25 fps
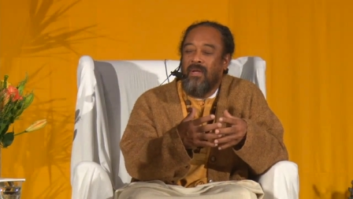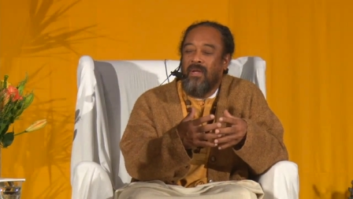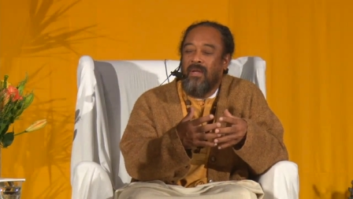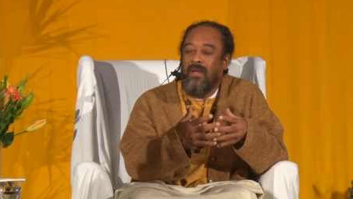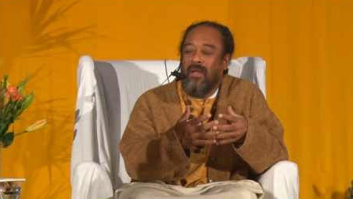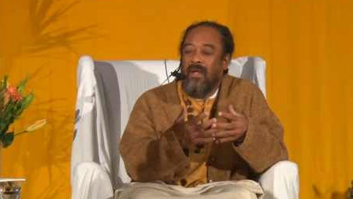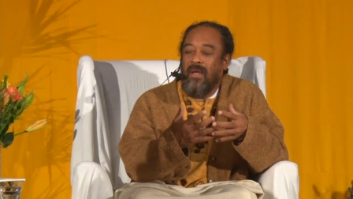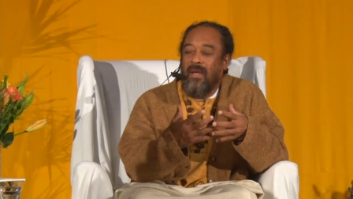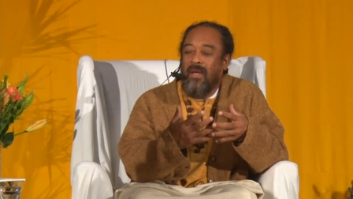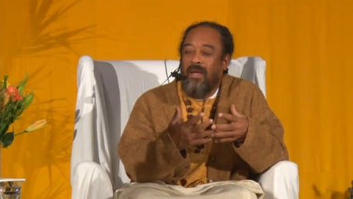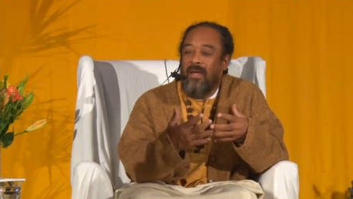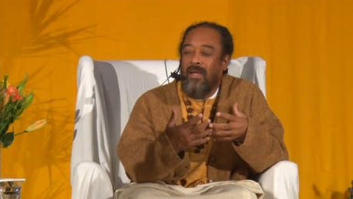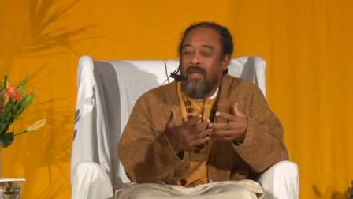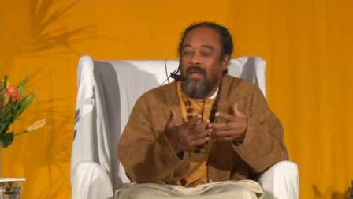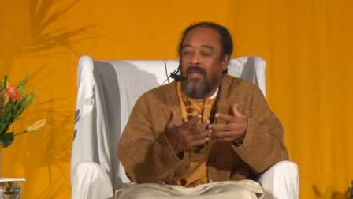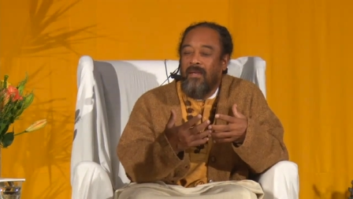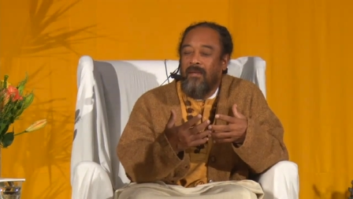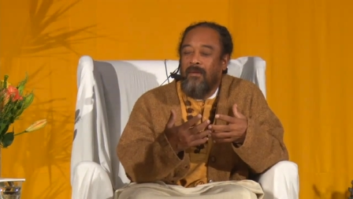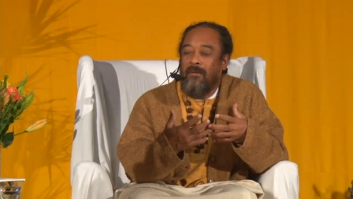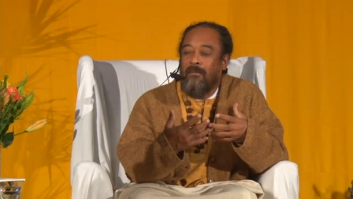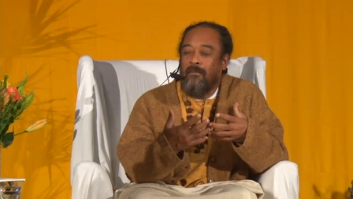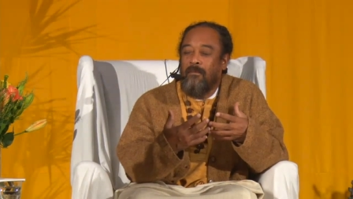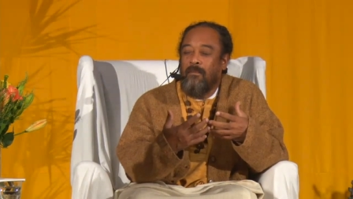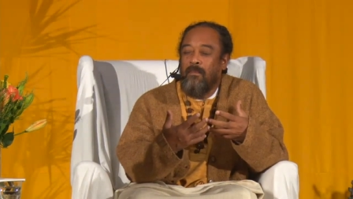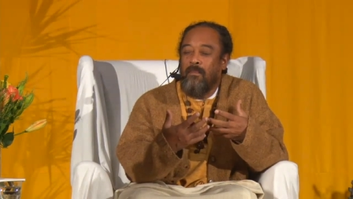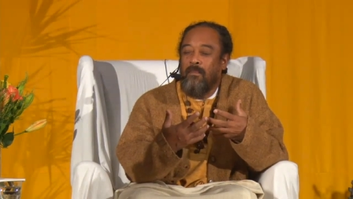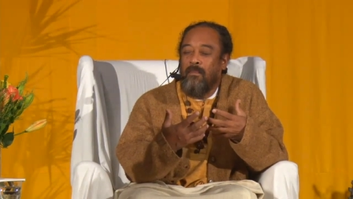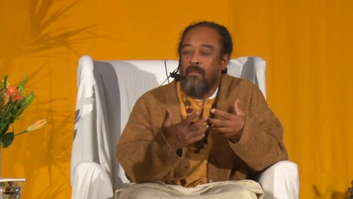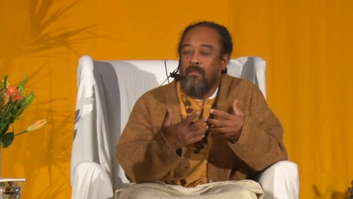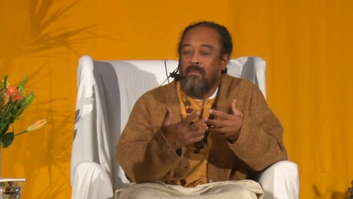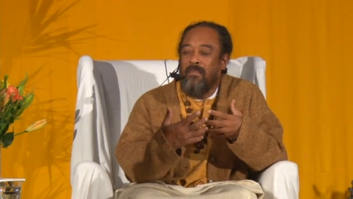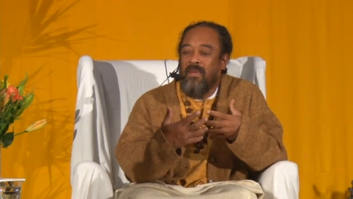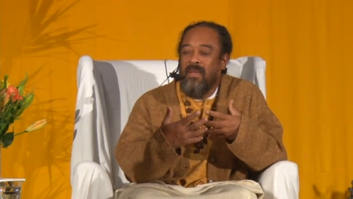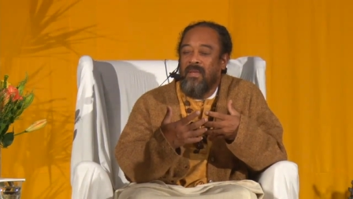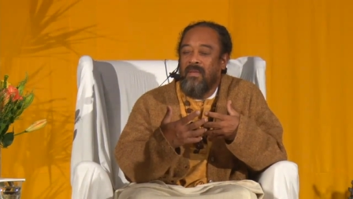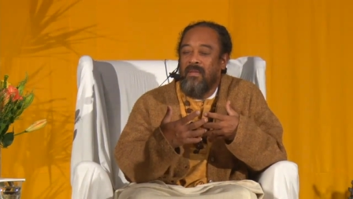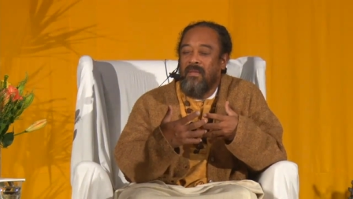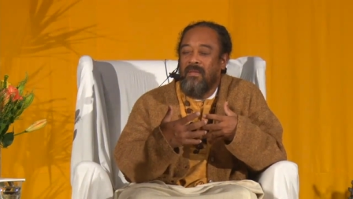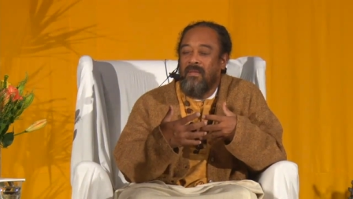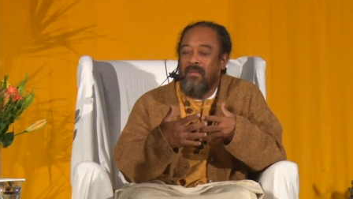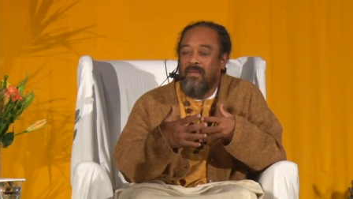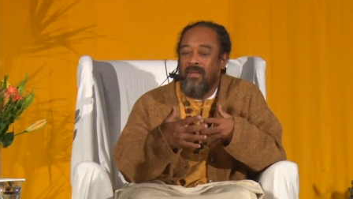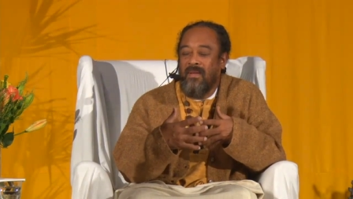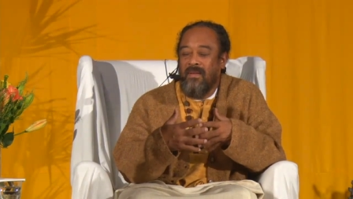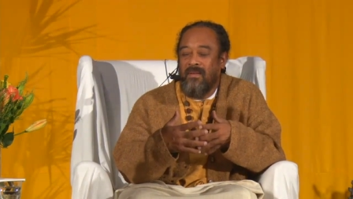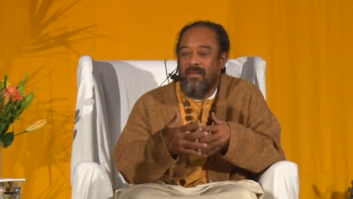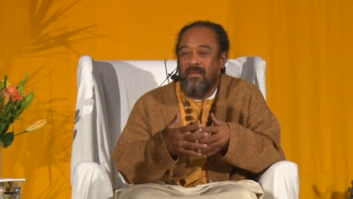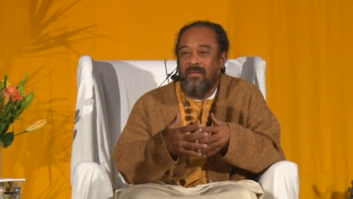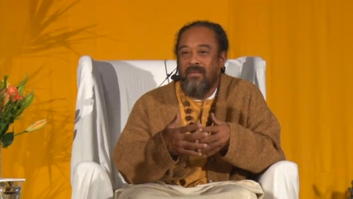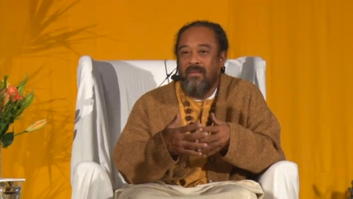can I be
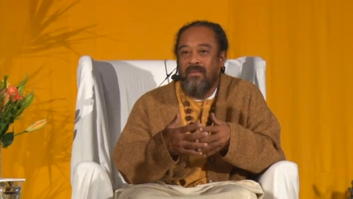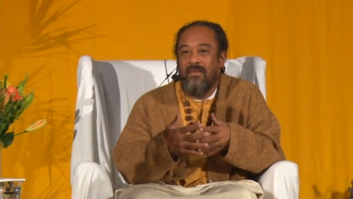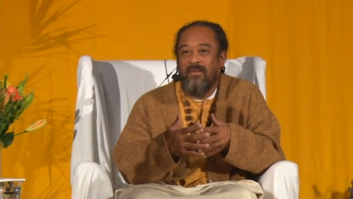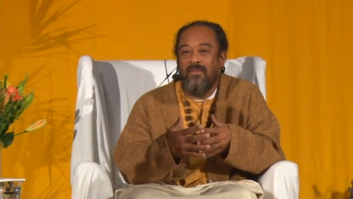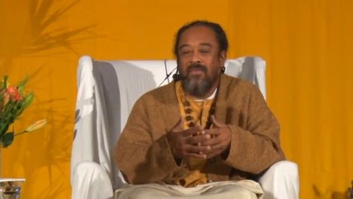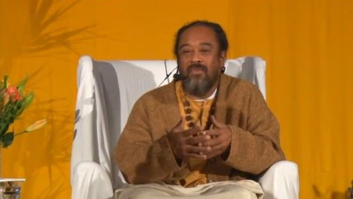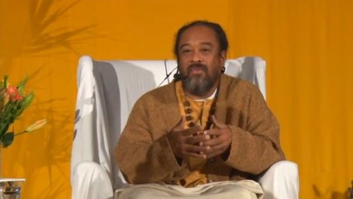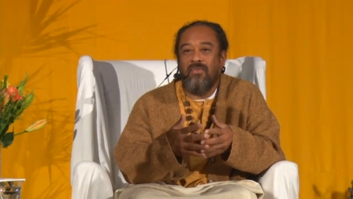that?